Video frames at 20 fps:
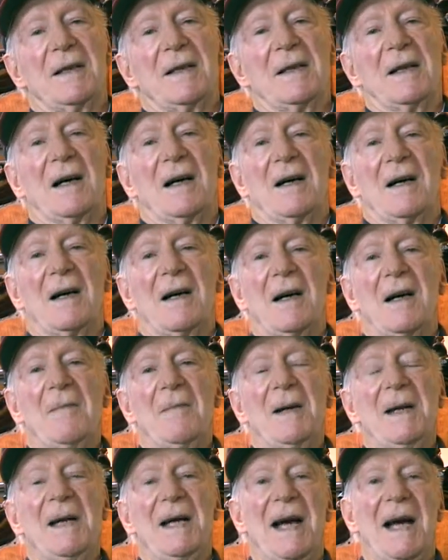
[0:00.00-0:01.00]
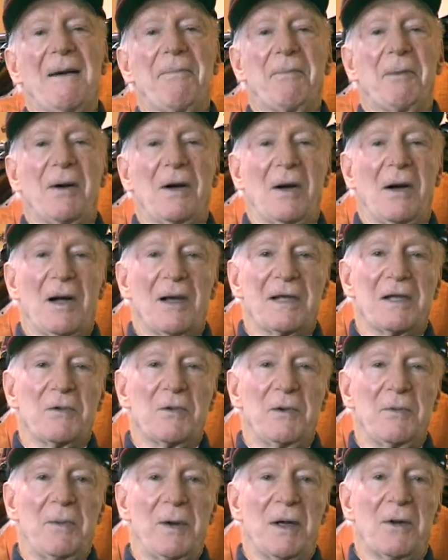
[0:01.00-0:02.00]
Now, how many apricots
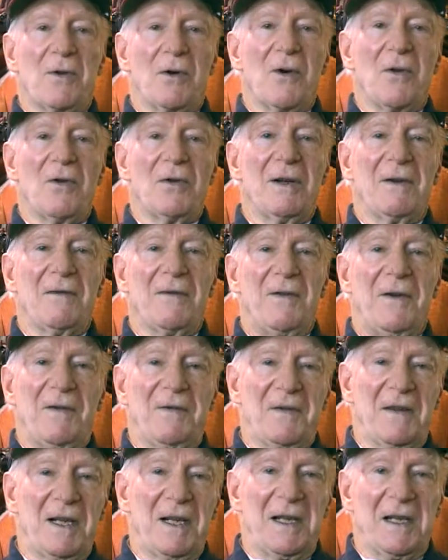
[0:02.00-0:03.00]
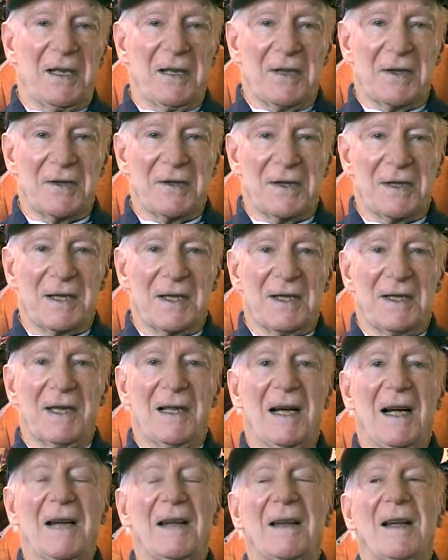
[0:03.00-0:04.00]
would be grown in 50 years?
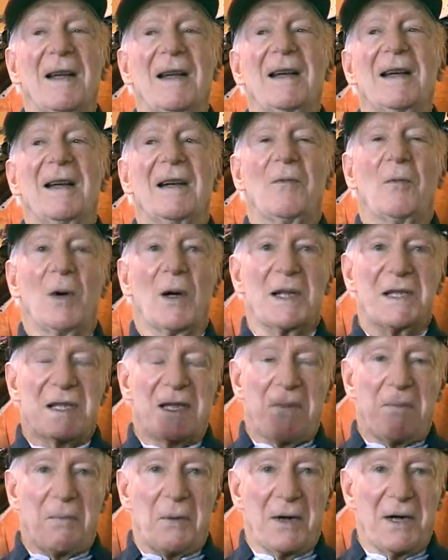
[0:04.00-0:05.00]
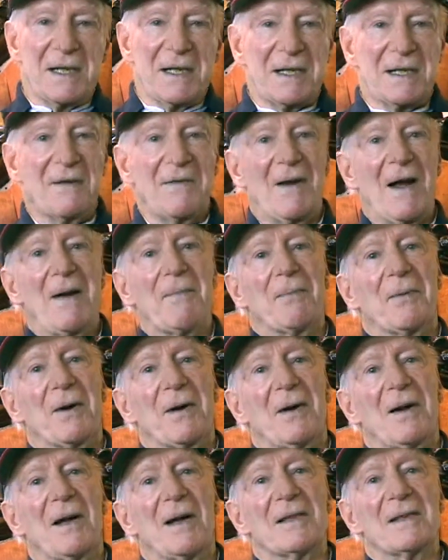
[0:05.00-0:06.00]
And what is the price of
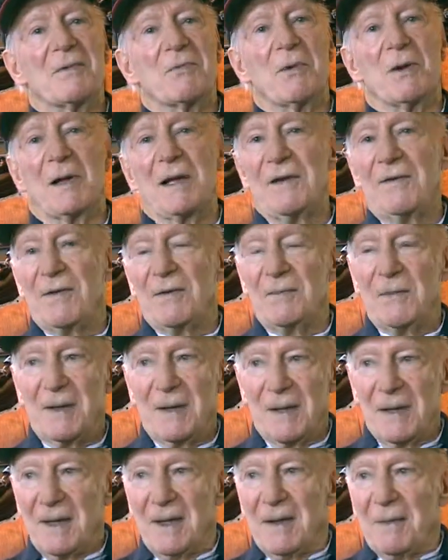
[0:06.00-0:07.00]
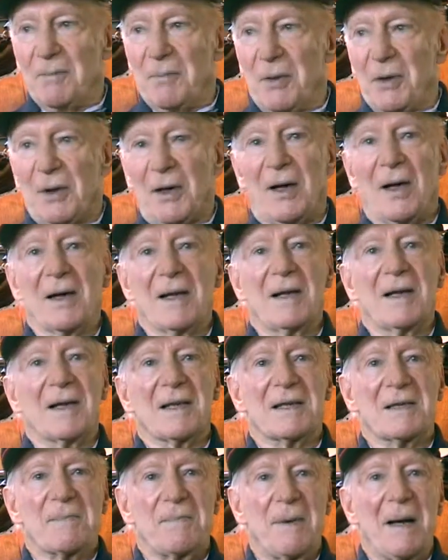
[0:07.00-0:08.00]
apricots? We'll even put on an
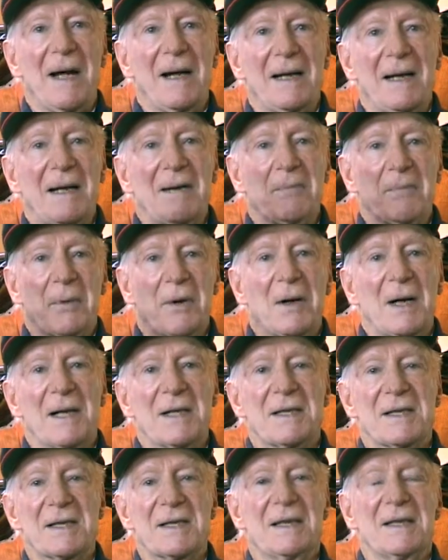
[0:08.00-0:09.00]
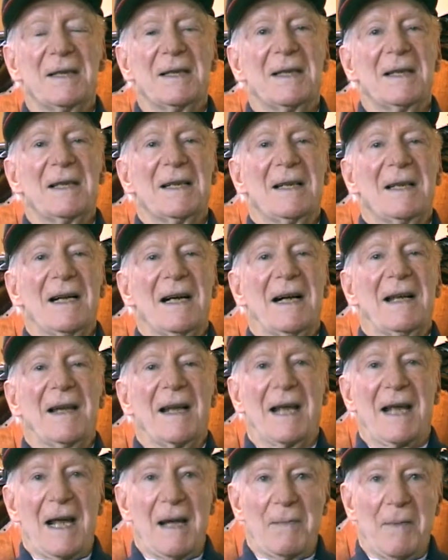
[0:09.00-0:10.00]
expanding price. And
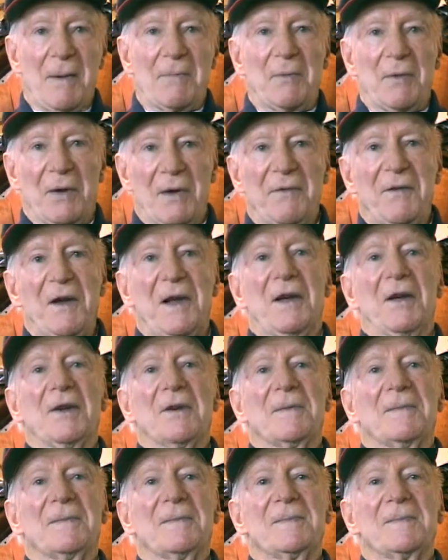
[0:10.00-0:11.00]
they came up with a figure.